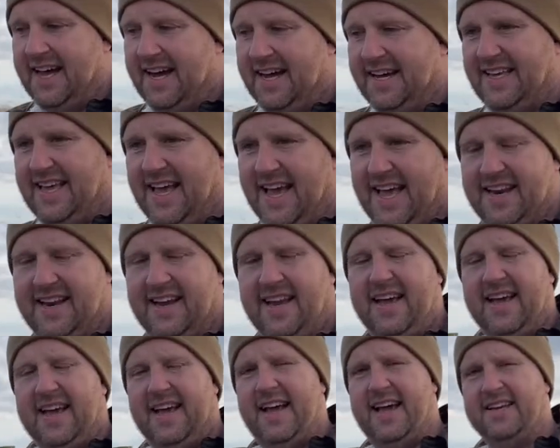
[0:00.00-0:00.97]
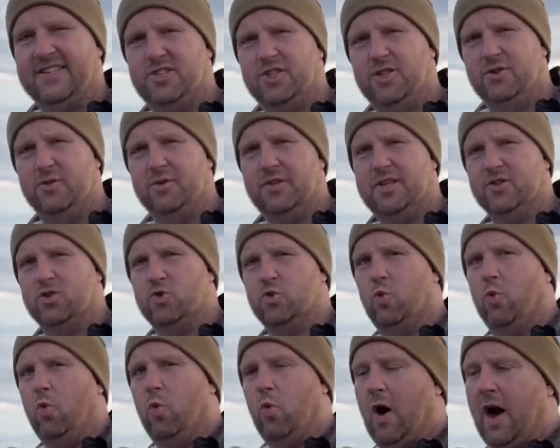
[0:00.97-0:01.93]
Again, it has to do with these
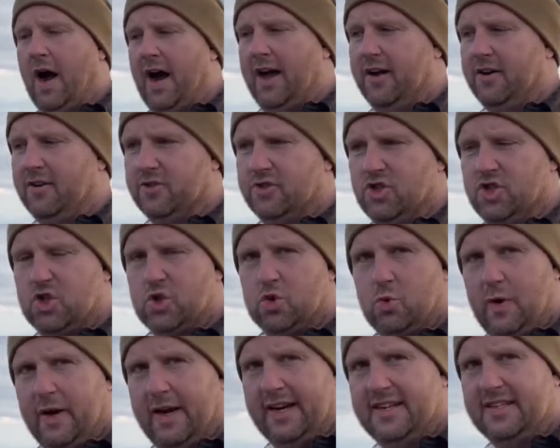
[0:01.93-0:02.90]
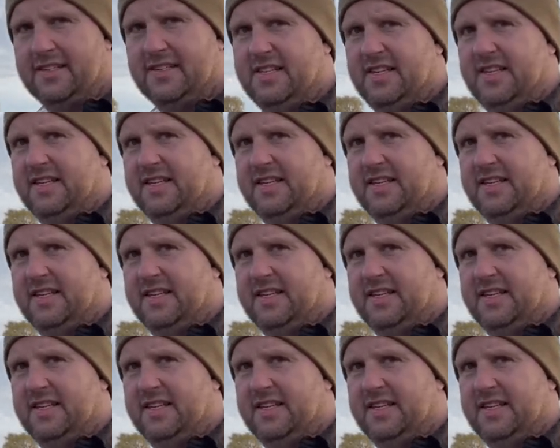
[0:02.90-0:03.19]
wild swings,